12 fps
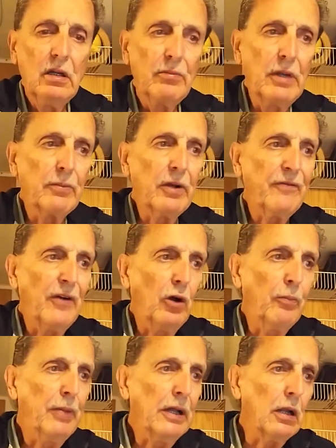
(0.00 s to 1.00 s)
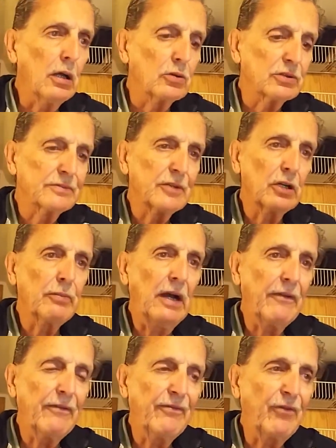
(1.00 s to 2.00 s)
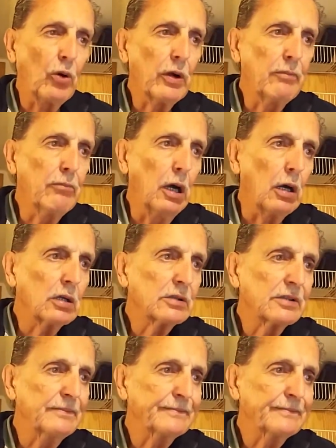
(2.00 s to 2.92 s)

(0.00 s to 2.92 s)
memory foam pillows. They're about 40 bucks.